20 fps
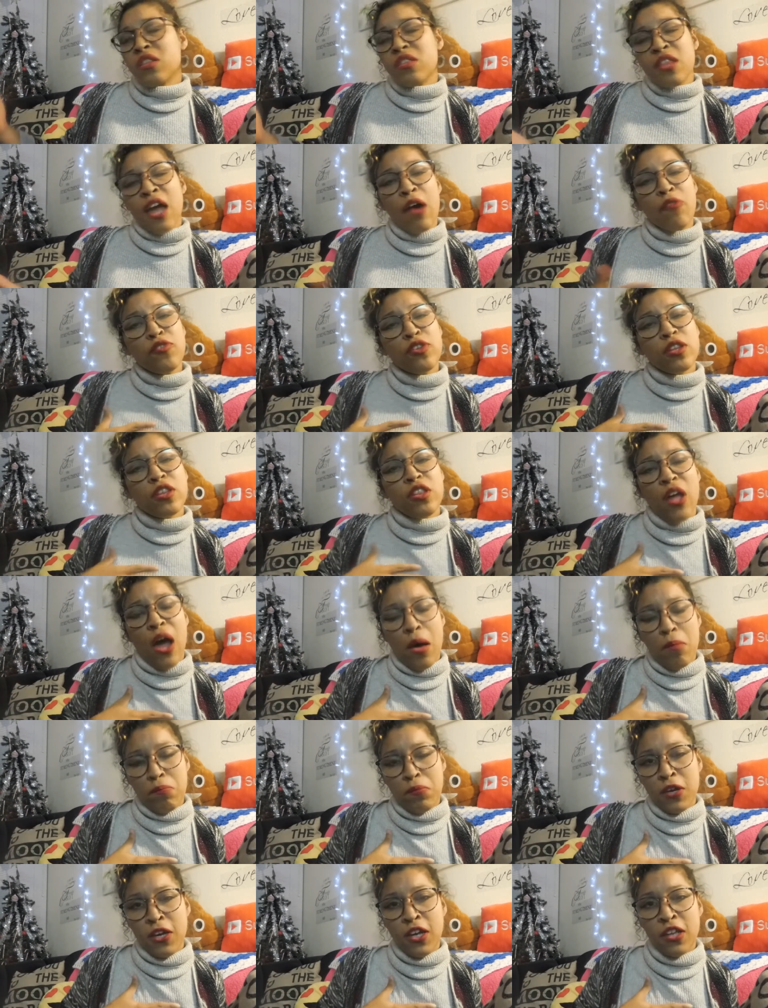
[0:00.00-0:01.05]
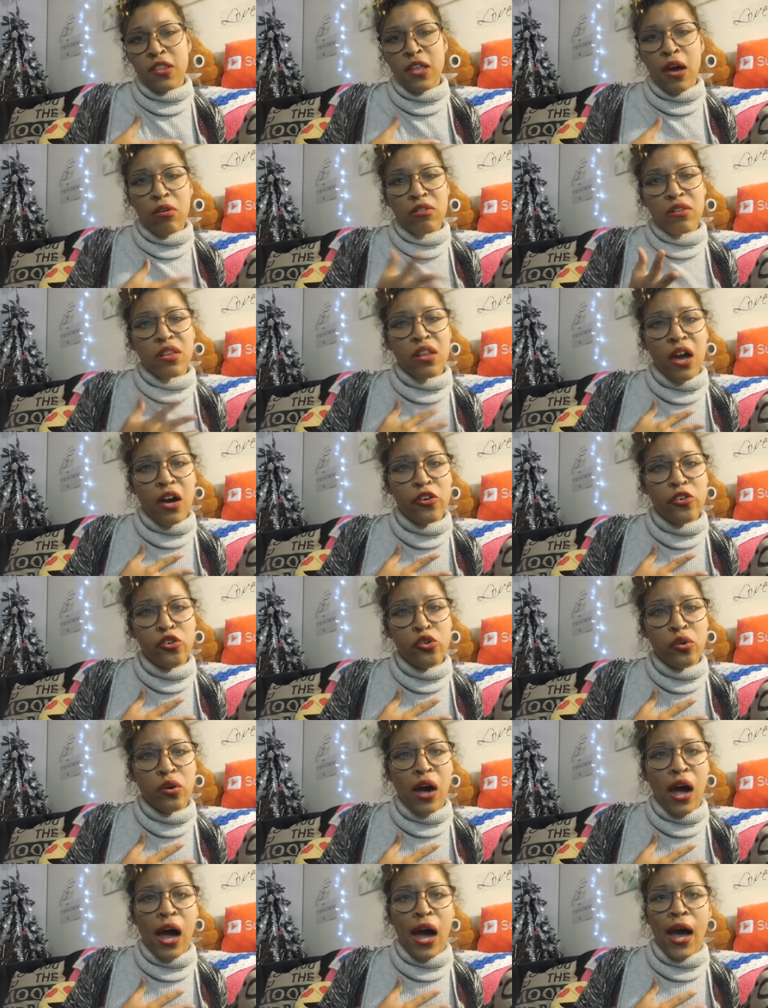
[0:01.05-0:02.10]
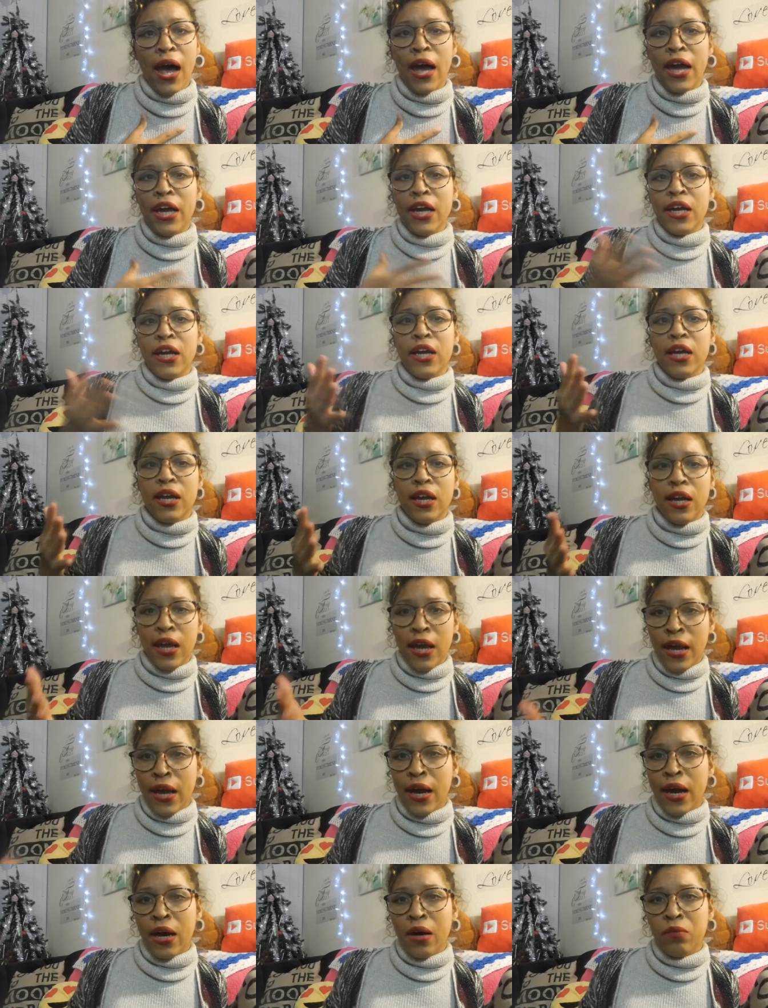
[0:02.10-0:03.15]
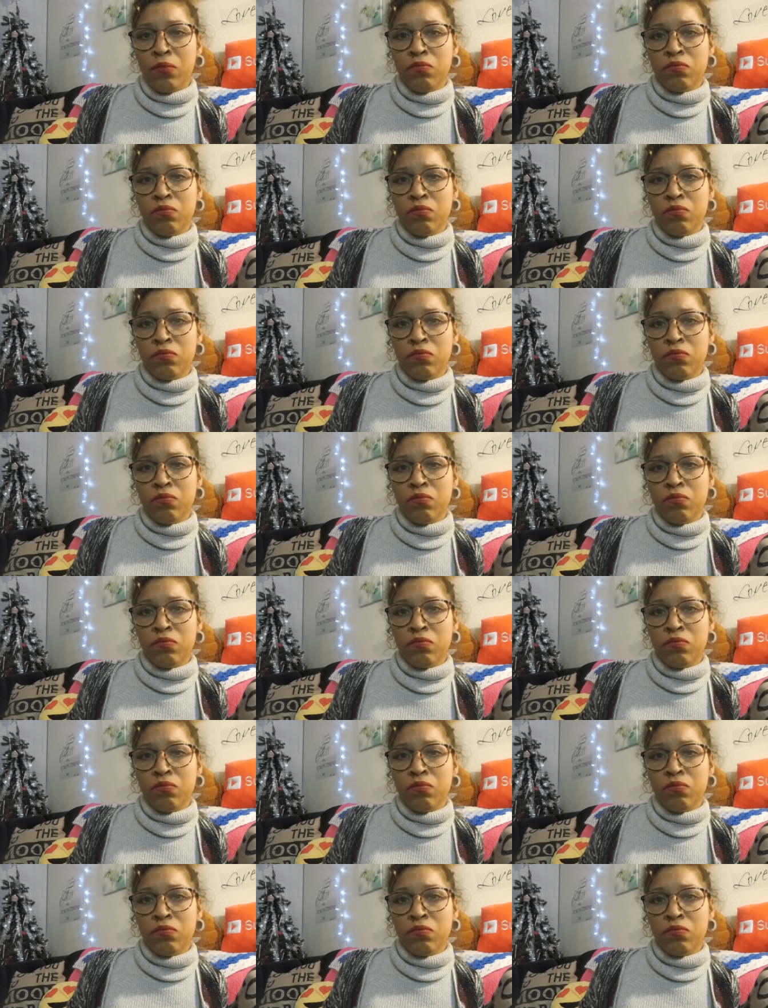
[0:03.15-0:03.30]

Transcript: That was not me. That was not who I am.